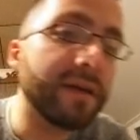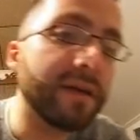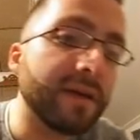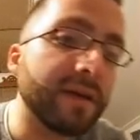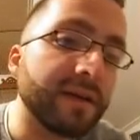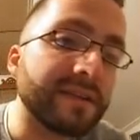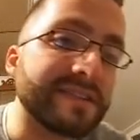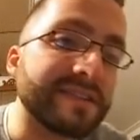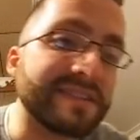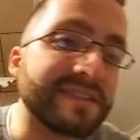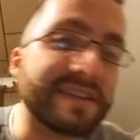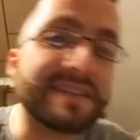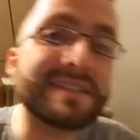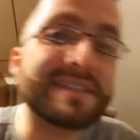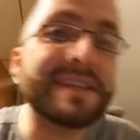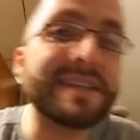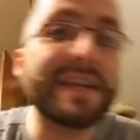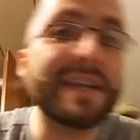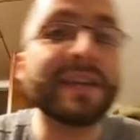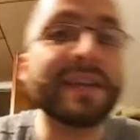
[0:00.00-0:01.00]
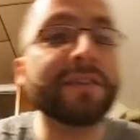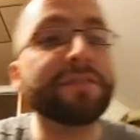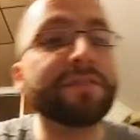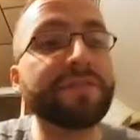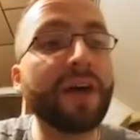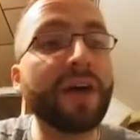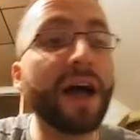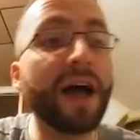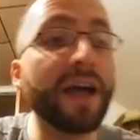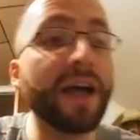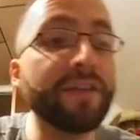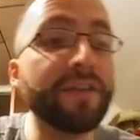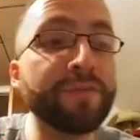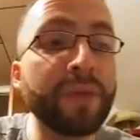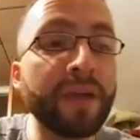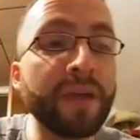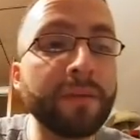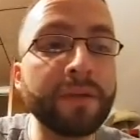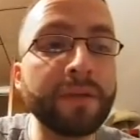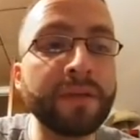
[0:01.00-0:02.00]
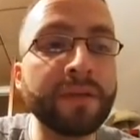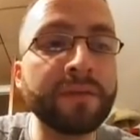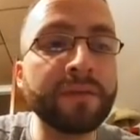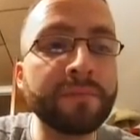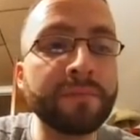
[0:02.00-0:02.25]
16 and 5, maybe?